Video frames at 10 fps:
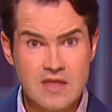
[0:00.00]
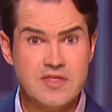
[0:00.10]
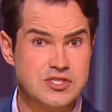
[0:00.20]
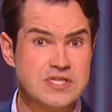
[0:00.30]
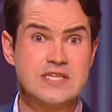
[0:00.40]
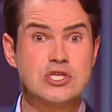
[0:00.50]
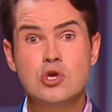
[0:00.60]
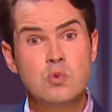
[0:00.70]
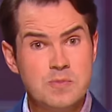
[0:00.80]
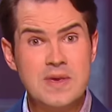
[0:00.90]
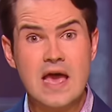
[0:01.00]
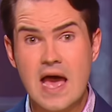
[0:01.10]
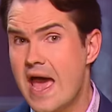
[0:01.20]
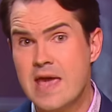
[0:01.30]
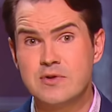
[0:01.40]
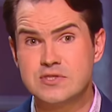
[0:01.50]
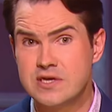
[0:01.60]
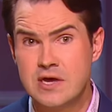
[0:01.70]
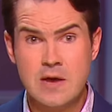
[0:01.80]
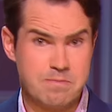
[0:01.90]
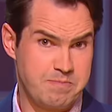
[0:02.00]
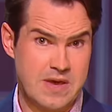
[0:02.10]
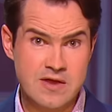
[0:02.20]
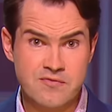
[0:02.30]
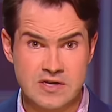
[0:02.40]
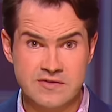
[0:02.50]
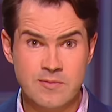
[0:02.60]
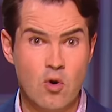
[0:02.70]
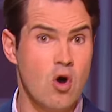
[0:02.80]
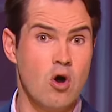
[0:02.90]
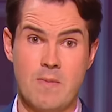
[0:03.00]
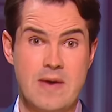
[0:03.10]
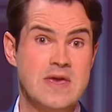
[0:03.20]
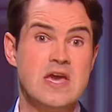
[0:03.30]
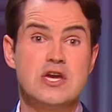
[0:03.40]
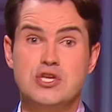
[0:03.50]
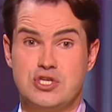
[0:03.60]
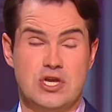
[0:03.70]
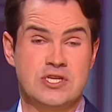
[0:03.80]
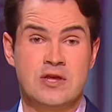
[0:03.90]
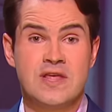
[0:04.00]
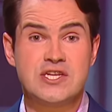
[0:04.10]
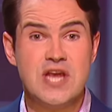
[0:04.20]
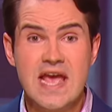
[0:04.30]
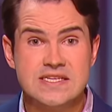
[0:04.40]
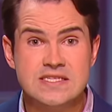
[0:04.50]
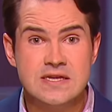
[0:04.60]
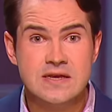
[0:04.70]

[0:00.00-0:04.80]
that suggests that you would be uh, able to pee in front of them or, or maybe shit on their chest.